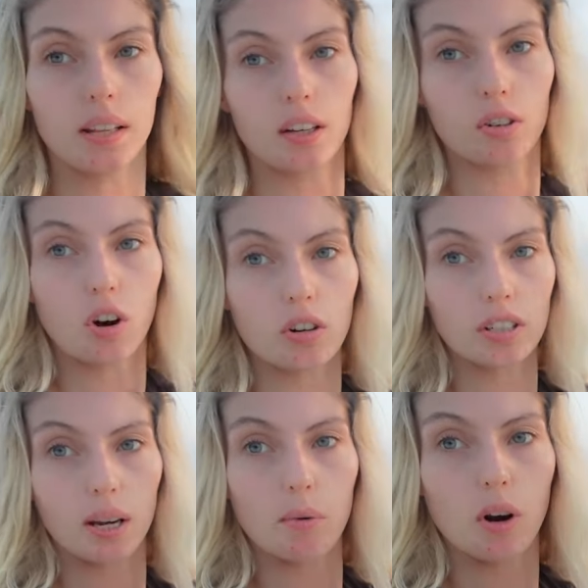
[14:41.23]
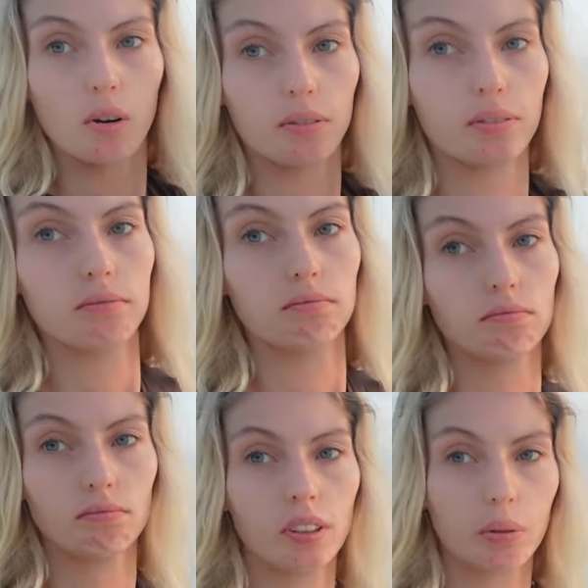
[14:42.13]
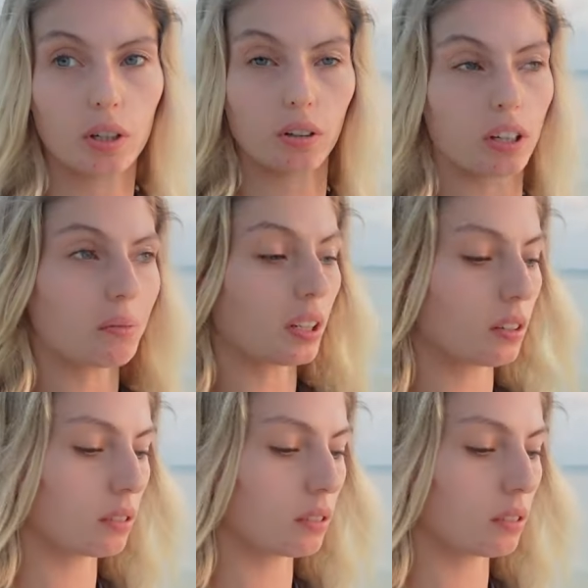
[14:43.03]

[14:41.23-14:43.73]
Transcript: the crocs came off, they were annoying me.